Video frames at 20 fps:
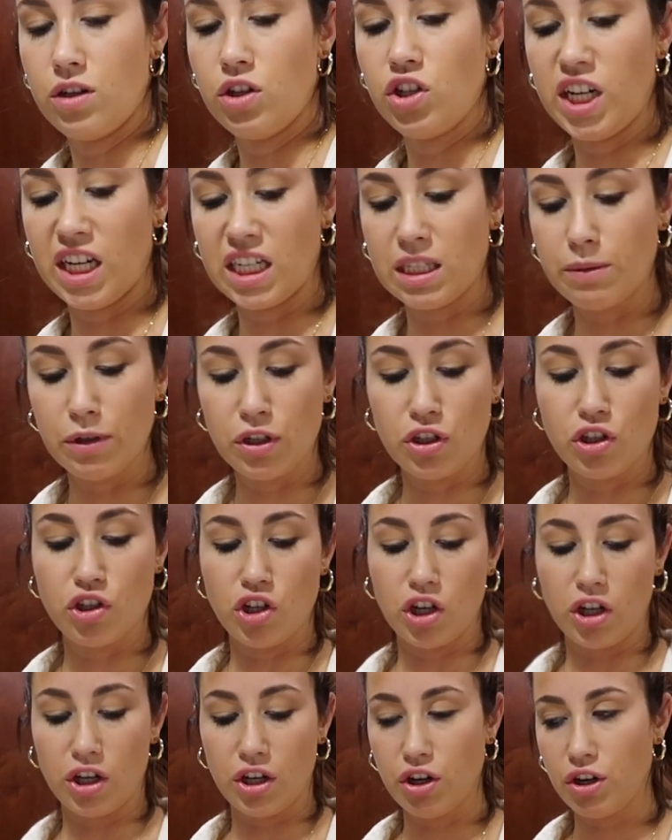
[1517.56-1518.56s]
Chex Mix
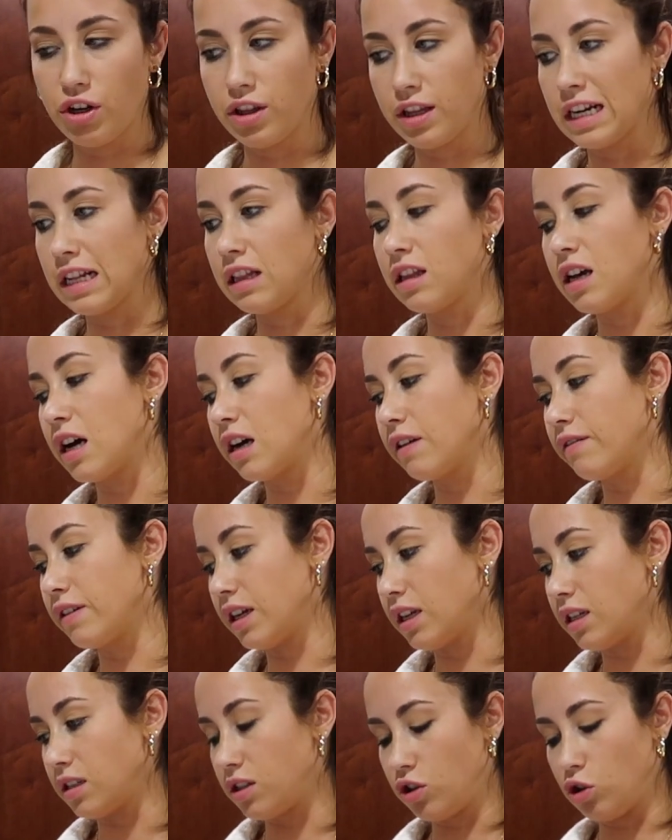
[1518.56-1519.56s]
chunkier, and then a lot of
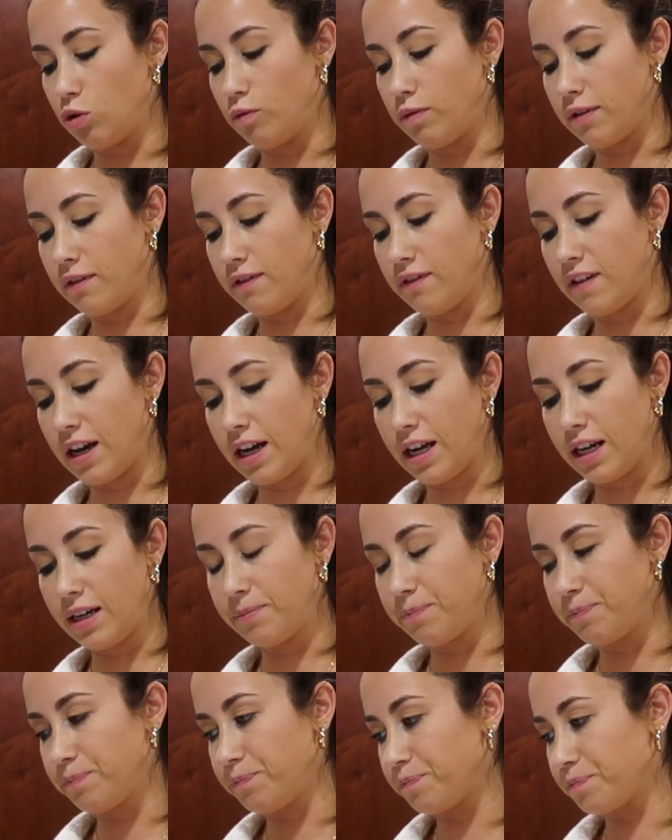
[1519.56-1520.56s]
it is super
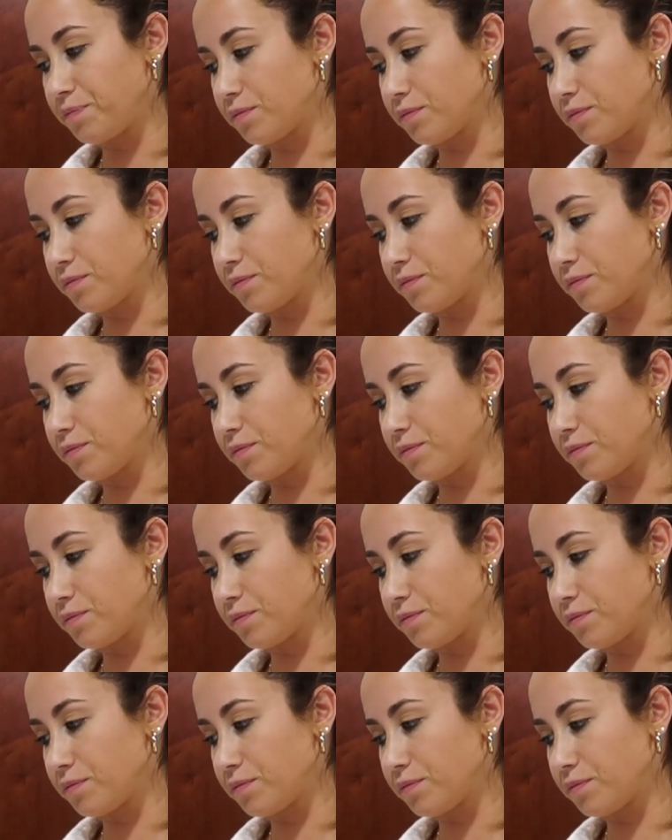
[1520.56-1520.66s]
fine.